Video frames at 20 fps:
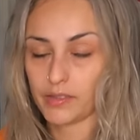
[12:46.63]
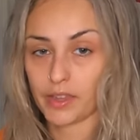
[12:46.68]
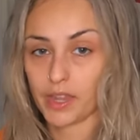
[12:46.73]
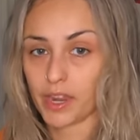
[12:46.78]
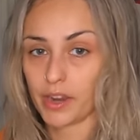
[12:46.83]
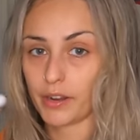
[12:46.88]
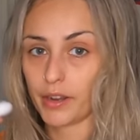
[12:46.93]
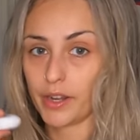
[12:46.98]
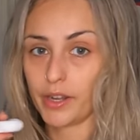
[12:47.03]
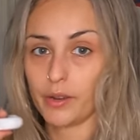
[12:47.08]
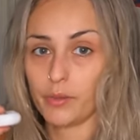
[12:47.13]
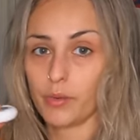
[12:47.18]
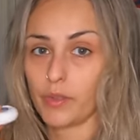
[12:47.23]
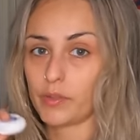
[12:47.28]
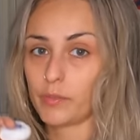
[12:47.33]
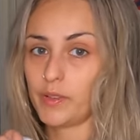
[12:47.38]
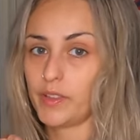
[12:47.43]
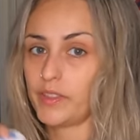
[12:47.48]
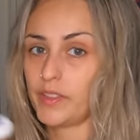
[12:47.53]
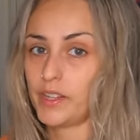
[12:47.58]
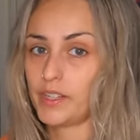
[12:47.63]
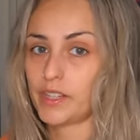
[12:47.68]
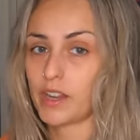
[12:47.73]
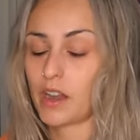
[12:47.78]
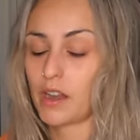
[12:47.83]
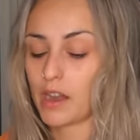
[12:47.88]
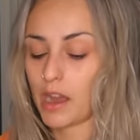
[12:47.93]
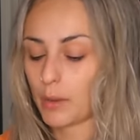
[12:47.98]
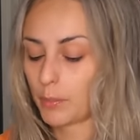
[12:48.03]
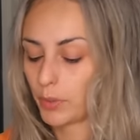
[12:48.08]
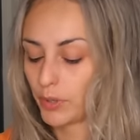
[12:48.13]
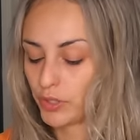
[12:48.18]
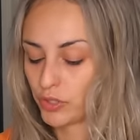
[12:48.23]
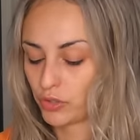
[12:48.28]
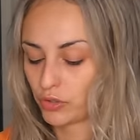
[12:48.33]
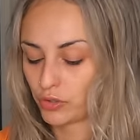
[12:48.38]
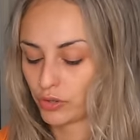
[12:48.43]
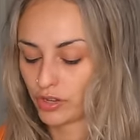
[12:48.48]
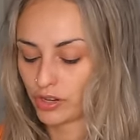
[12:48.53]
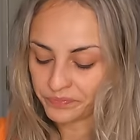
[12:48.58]
I carried it with me the entire
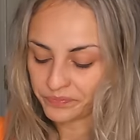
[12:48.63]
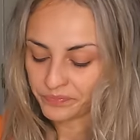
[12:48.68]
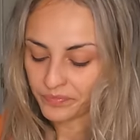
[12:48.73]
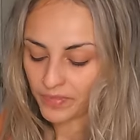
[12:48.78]
Appalachian trip.